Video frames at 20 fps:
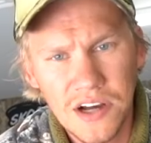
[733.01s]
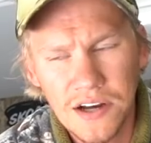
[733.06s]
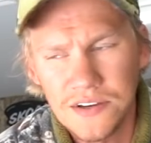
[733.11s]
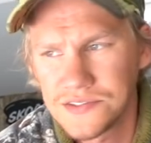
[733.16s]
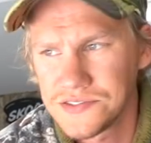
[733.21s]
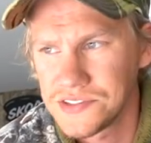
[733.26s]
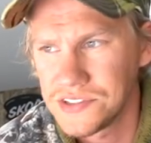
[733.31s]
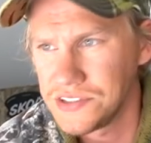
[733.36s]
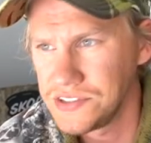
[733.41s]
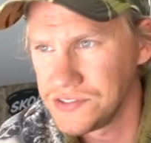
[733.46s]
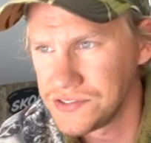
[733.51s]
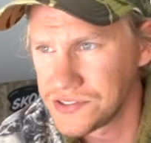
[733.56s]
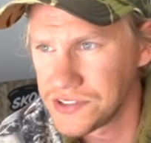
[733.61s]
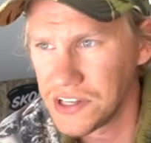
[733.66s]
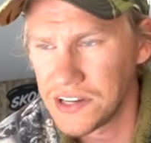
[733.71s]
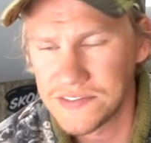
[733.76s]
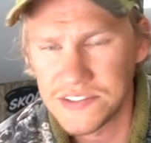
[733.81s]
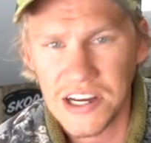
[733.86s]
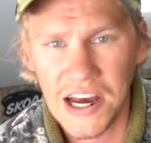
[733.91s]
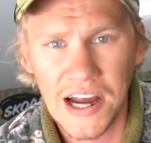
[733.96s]
Obviously, you still
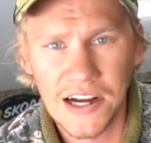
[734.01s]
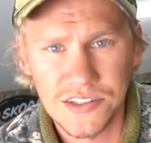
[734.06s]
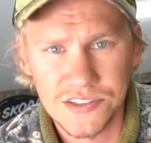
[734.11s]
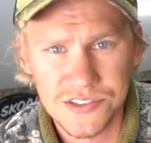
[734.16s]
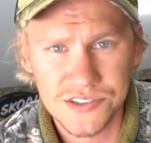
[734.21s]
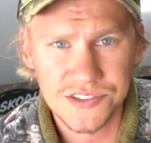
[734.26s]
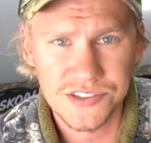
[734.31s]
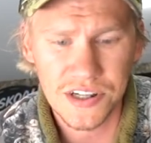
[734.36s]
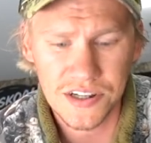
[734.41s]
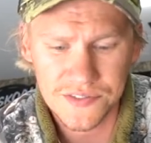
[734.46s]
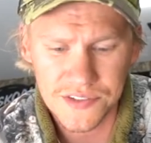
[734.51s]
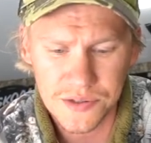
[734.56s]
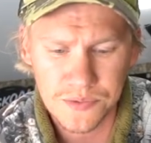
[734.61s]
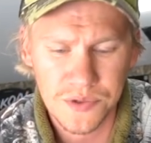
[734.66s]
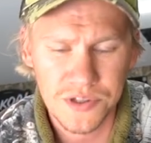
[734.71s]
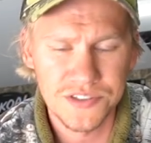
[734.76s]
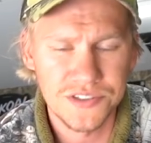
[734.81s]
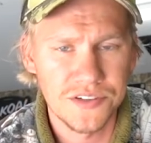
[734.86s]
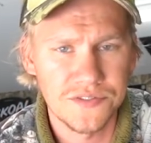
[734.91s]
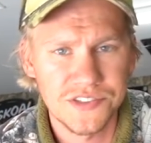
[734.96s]
have tires and stuff that
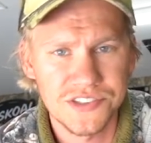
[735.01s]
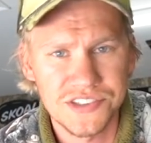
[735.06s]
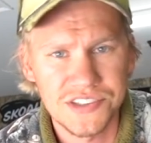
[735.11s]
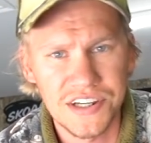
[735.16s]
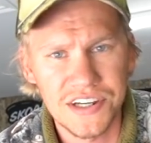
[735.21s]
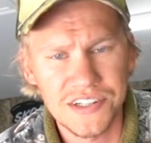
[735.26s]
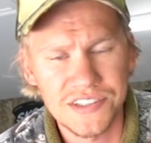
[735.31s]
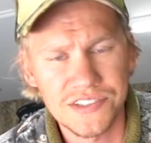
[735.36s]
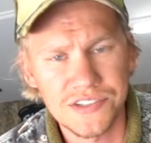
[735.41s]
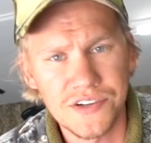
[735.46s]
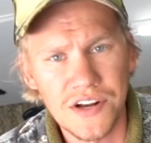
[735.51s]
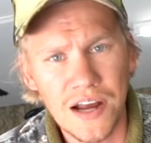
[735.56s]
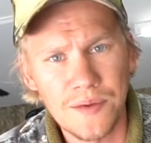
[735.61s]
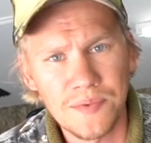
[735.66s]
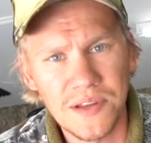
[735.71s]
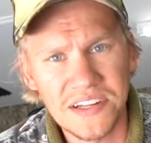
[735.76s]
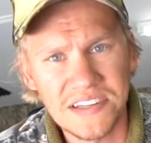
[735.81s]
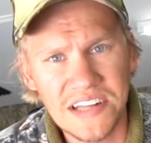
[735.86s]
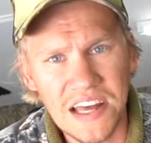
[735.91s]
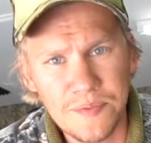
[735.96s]
runs over sticks and crap
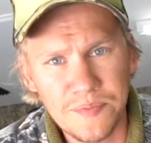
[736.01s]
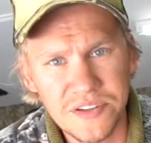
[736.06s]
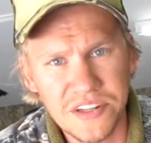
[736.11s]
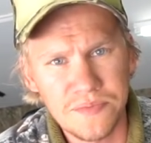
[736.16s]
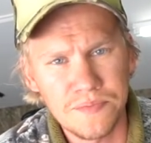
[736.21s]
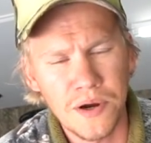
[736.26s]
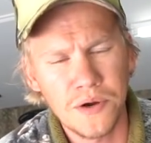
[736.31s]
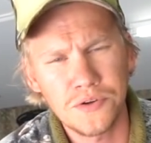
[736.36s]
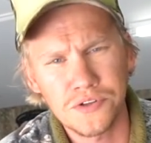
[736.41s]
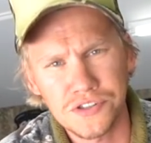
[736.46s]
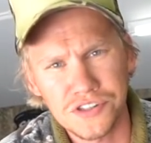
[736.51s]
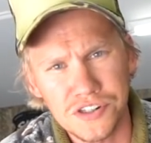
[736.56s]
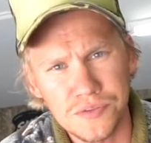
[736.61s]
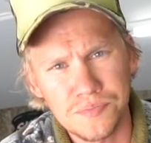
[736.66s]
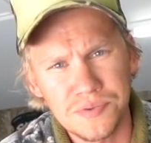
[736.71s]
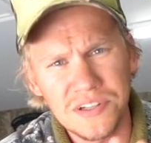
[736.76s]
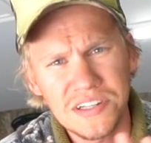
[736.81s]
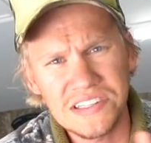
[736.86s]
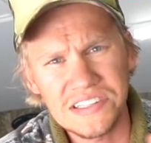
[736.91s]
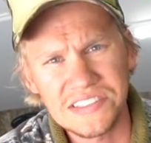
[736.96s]
like that, but the motor is
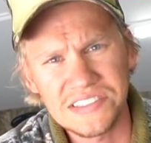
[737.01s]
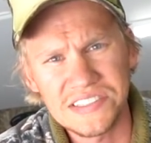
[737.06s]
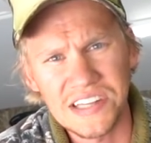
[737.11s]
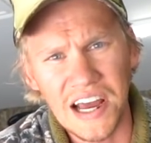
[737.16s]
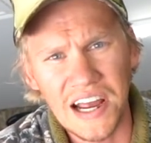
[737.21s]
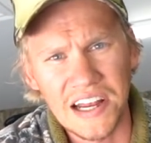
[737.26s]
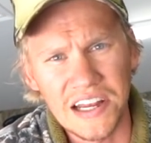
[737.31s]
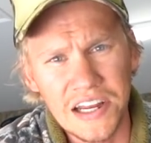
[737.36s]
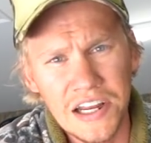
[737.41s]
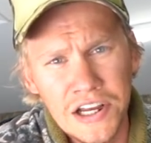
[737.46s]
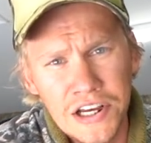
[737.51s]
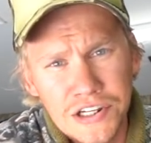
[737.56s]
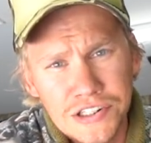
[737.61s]
completely silent.